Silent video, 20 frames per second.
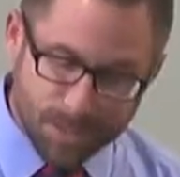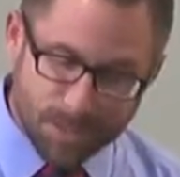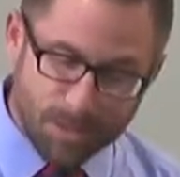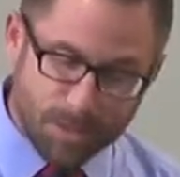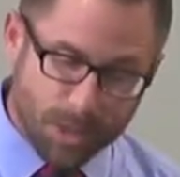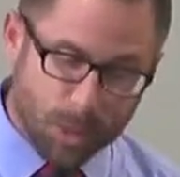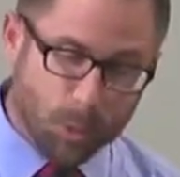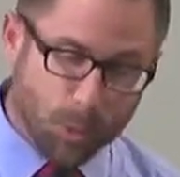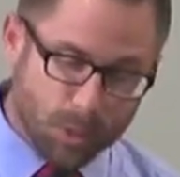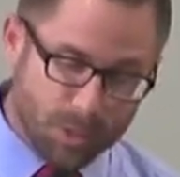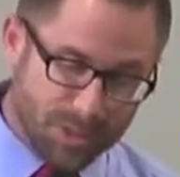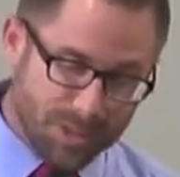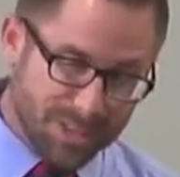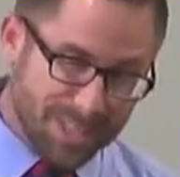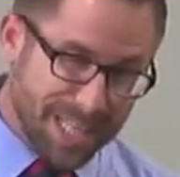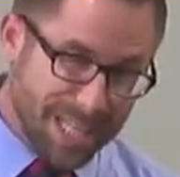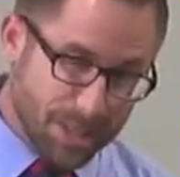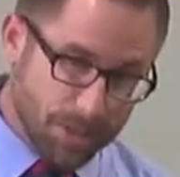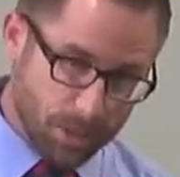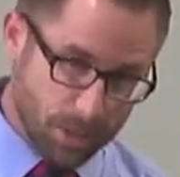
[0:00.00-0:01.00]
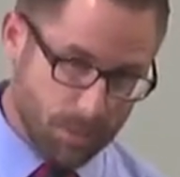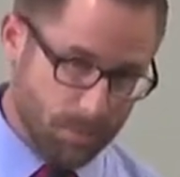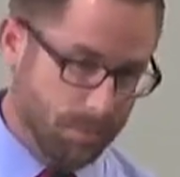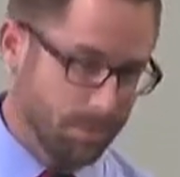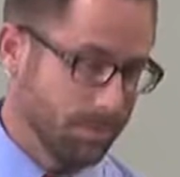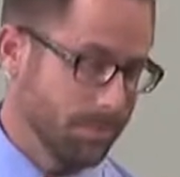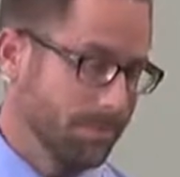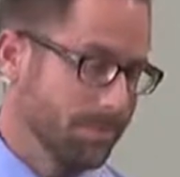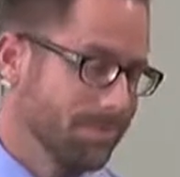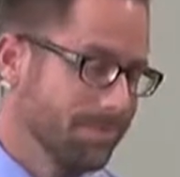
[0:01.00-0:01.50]
This was Caesar.
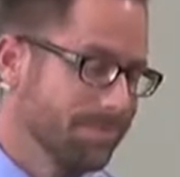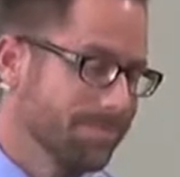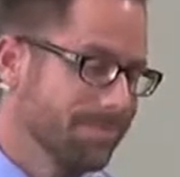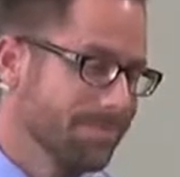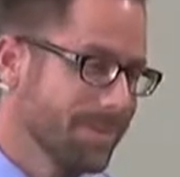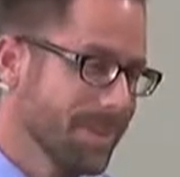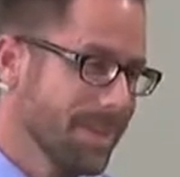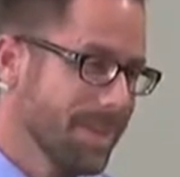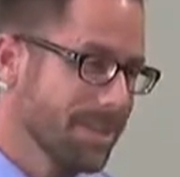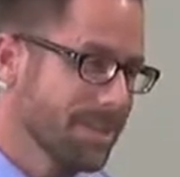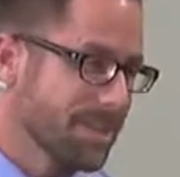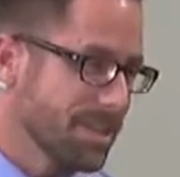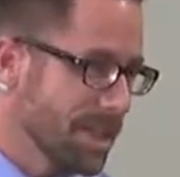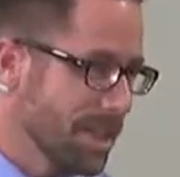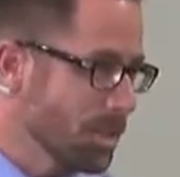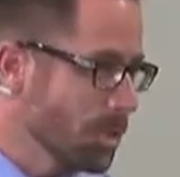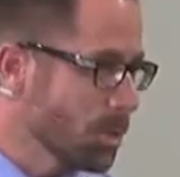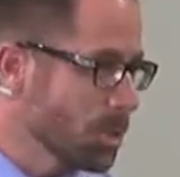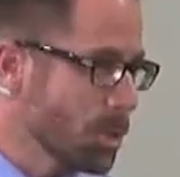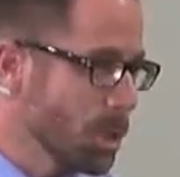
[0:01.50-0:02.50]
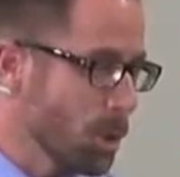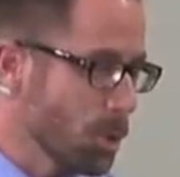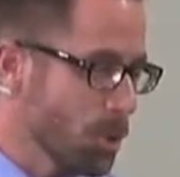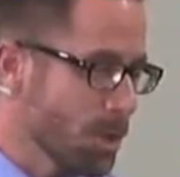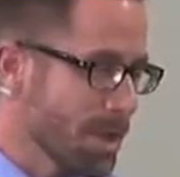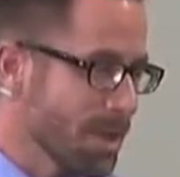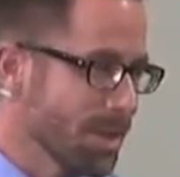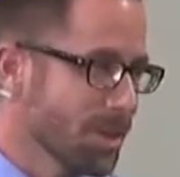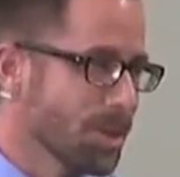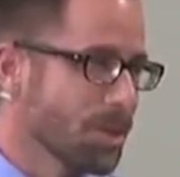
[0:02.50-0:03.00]
Caesars don't
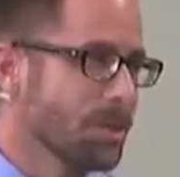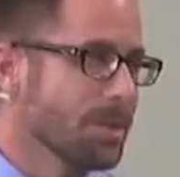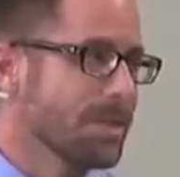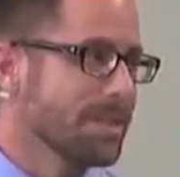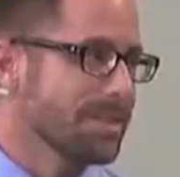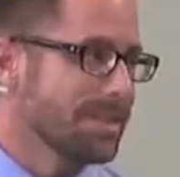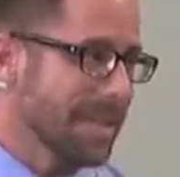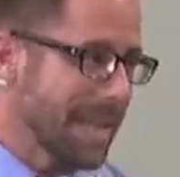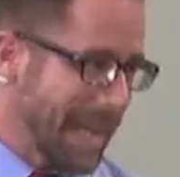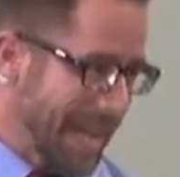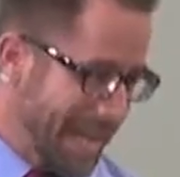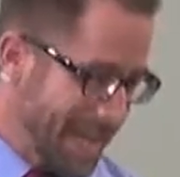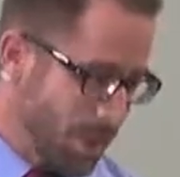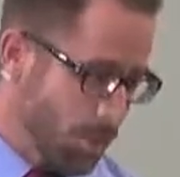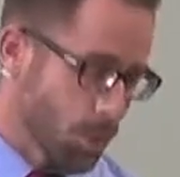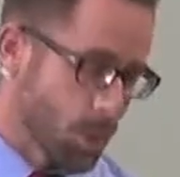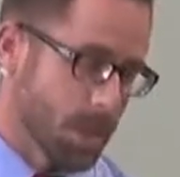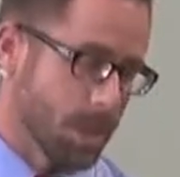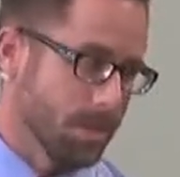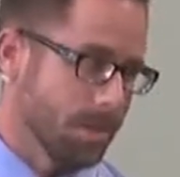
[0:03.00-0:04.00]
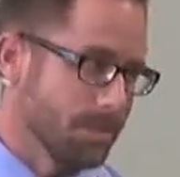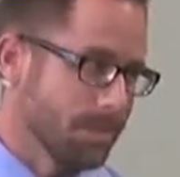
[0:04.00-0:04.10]
kneel to anyone.